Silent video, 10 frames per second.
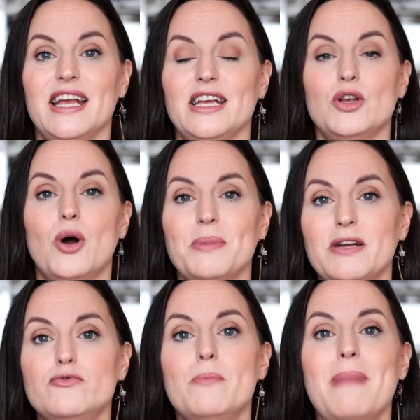it. You're not
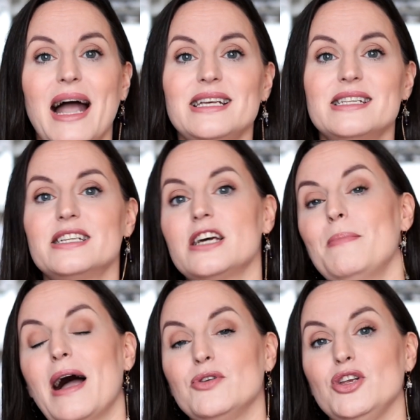being reminded
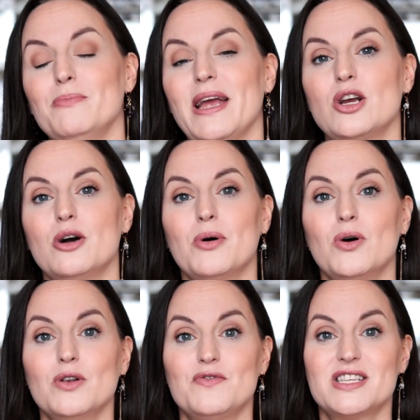about new makeup
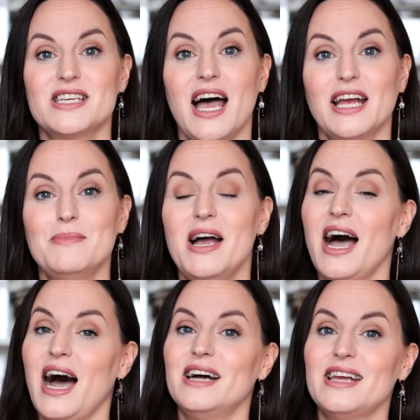all of the time,
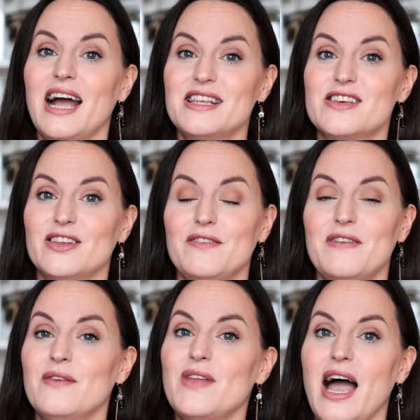and I certainly
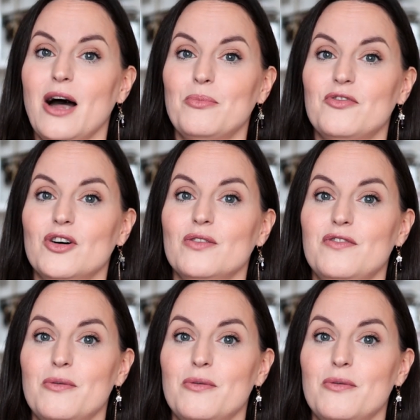found that helpful for